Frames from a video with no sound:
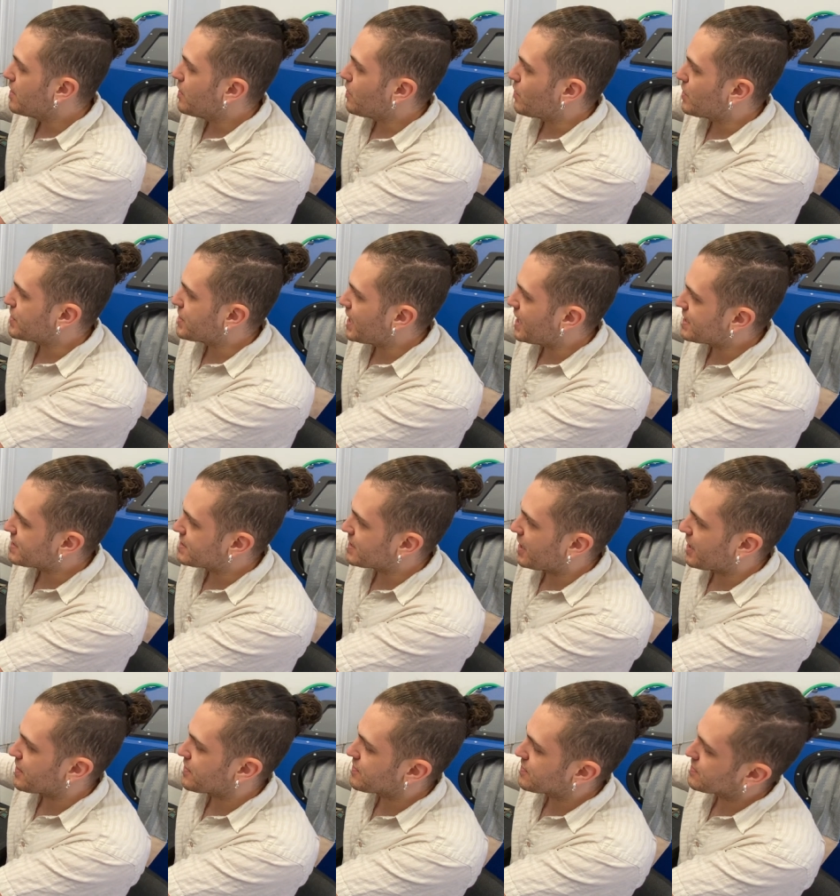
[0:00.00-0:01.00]
What that
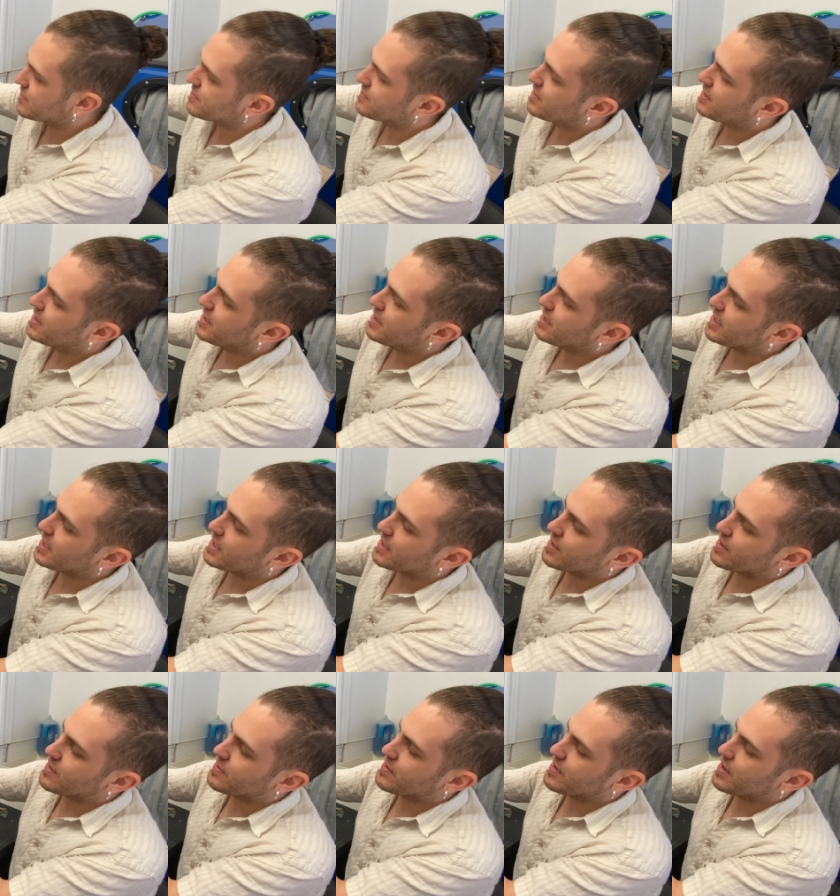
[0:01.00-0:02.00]
does
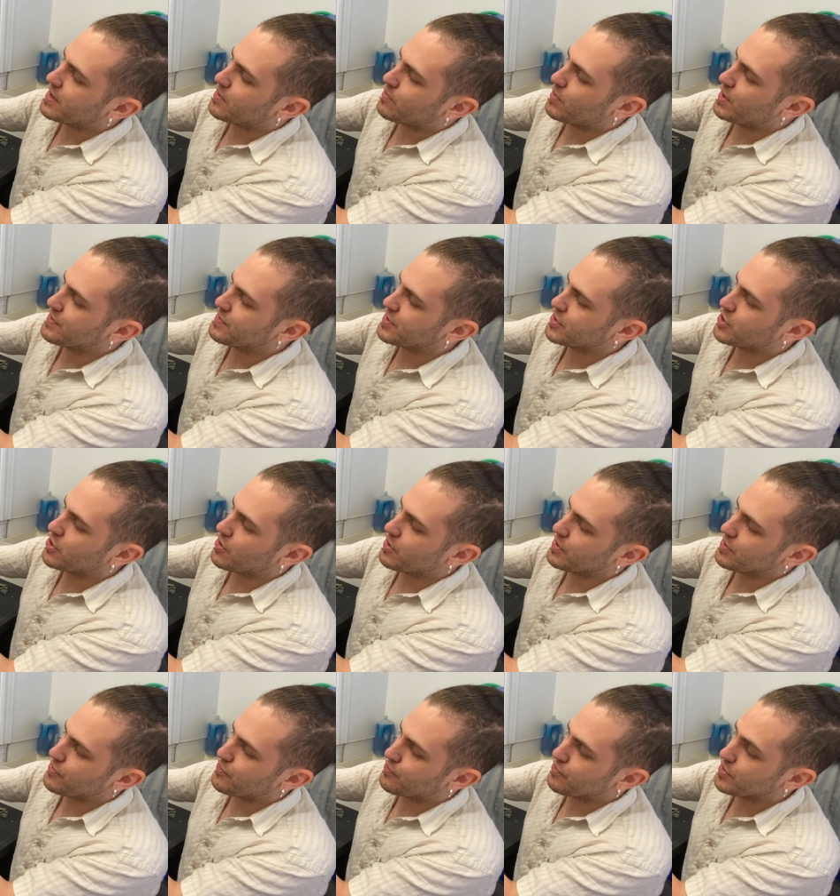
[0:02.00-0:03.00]
is it runs a
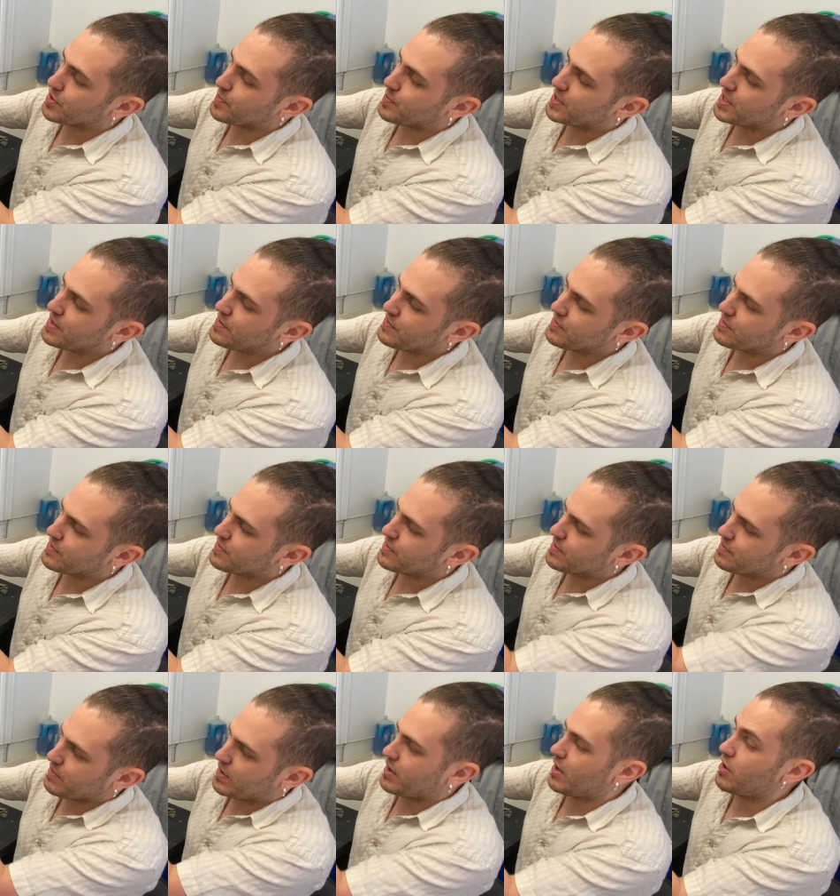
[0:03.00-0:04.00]
current through the piece,
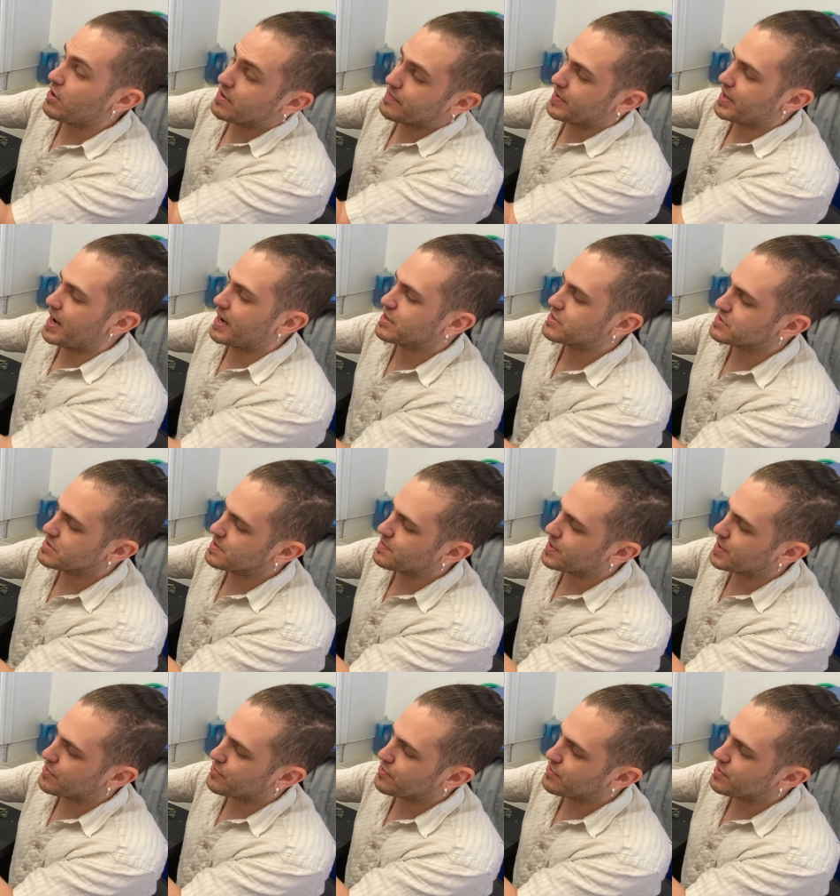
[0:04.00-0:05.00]
well, all of it actually,
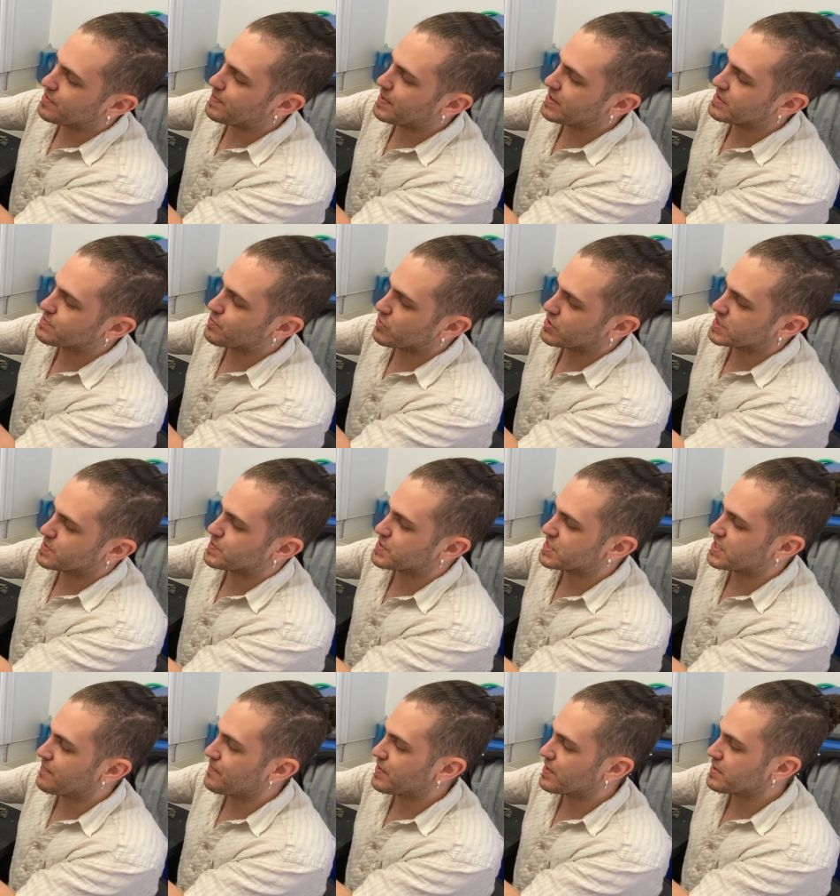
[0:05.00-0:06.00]
but through the piece more
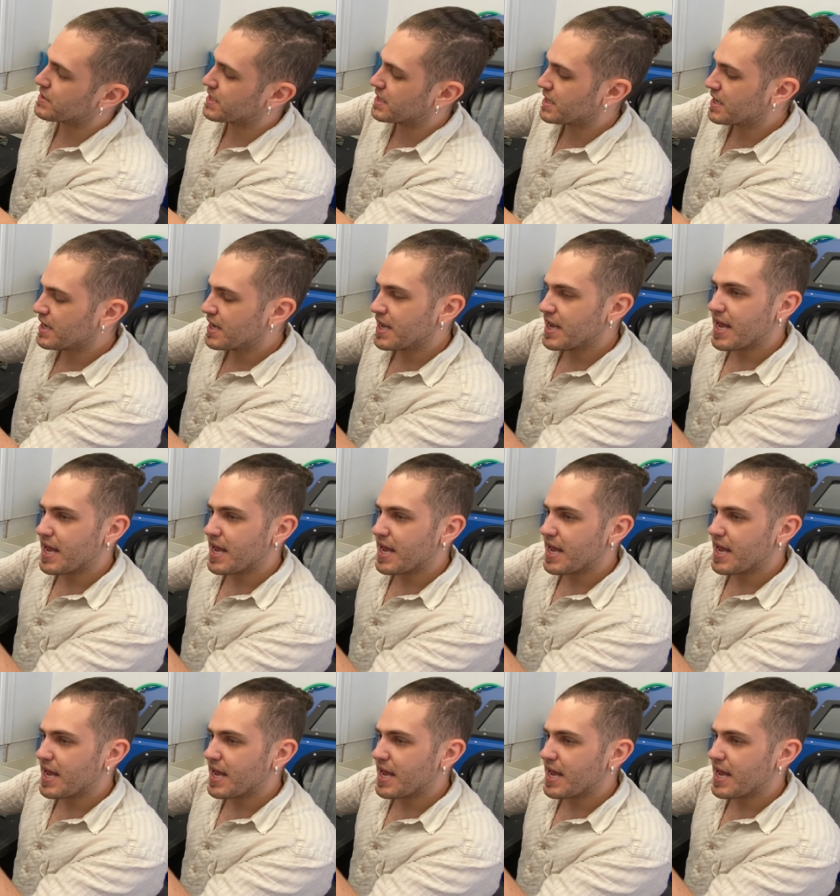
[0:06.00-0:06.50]
specifically,